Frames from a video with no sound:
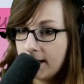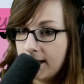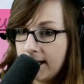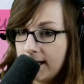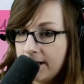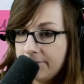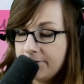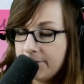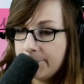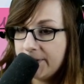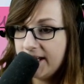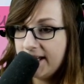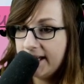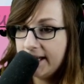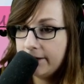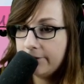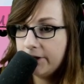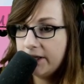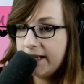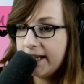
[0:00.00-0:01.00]
And after being
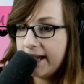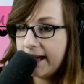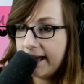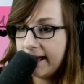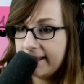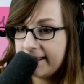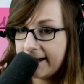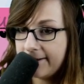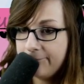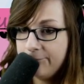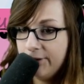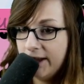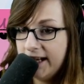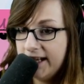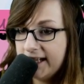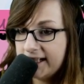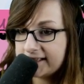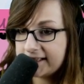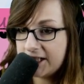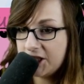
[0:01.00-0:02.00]
here a year, that
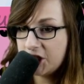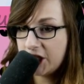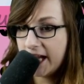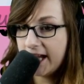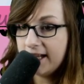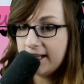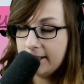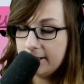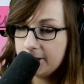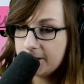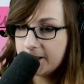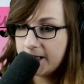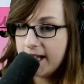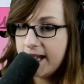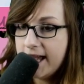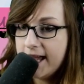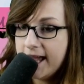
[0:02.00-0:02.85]
feeling hasn't changed.